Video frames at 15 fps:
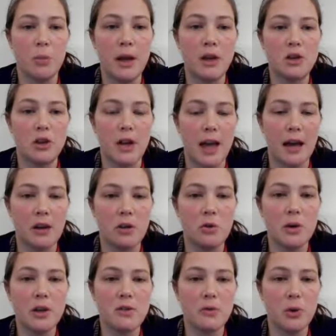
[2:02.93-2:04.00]
major
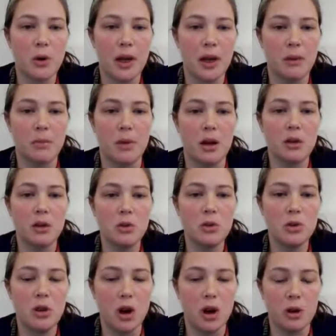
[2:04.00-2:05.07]
categories of organic molecule:
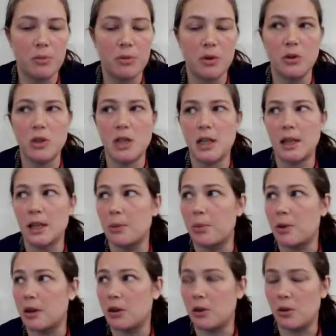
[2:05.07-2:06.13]
carb, protein,
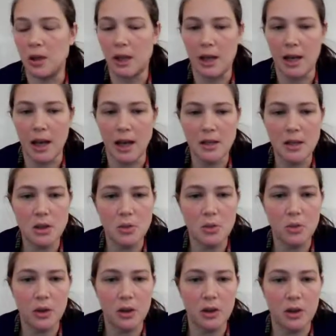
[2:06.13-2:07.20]
lipid, and nucleic acids. We're
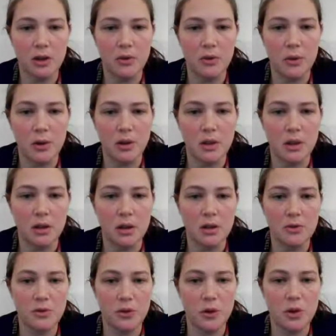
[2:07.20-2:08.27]
really going to focus on
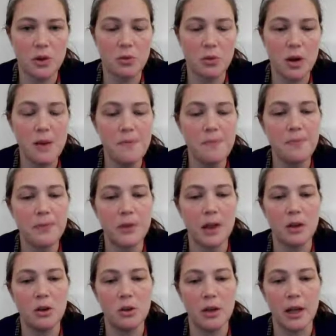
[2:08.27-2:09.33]
these first 3,
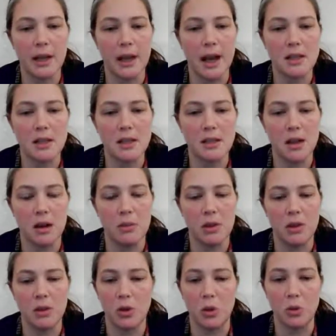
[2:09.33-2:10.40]
and nucleic acids come in
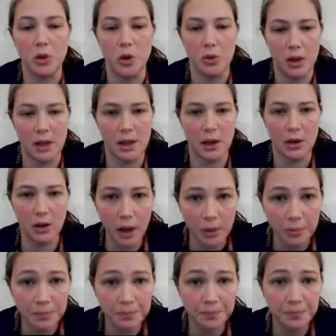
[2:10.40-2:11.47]
their own unit later on.